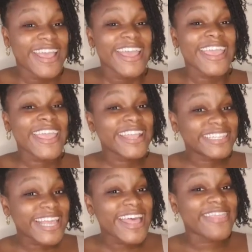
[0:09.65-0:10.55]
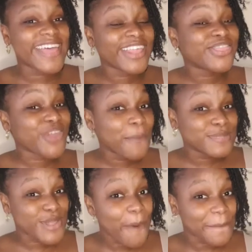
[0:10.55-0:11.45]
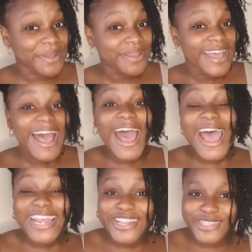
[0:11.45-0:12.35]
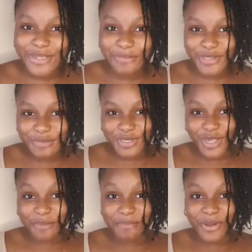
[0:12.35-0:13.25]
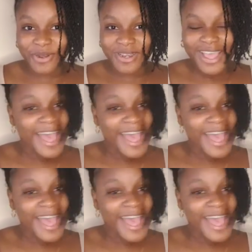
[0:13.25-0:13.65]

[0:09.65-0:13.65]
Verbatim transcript: hit that thumbs up and the subscription button.